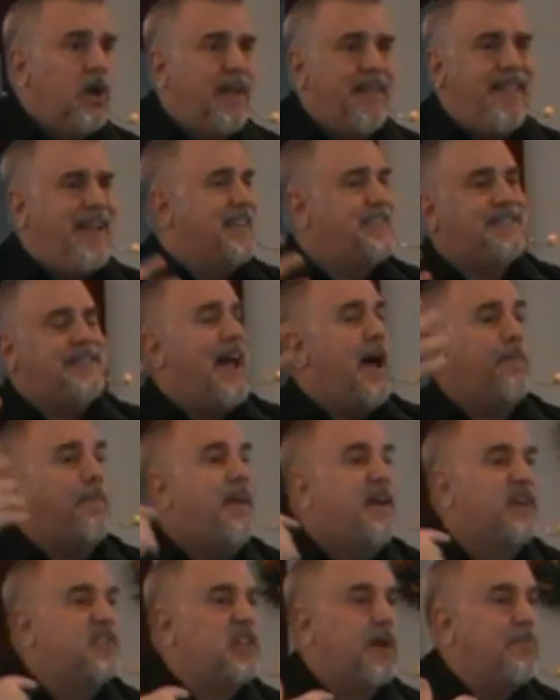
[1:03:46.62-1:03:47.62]
And that's not
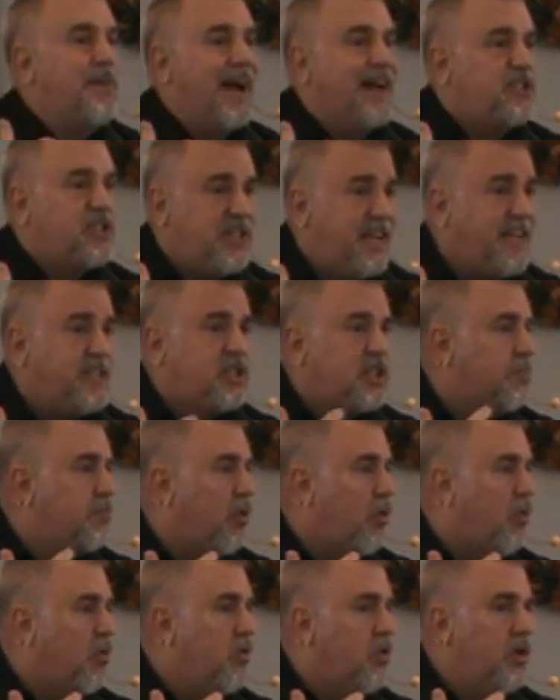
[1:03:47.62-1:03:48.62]
because I'm not
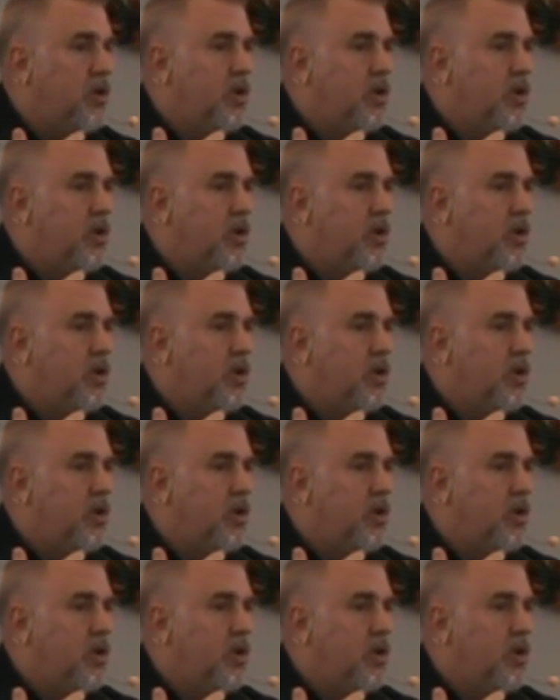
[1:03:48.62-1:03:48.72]
teachable.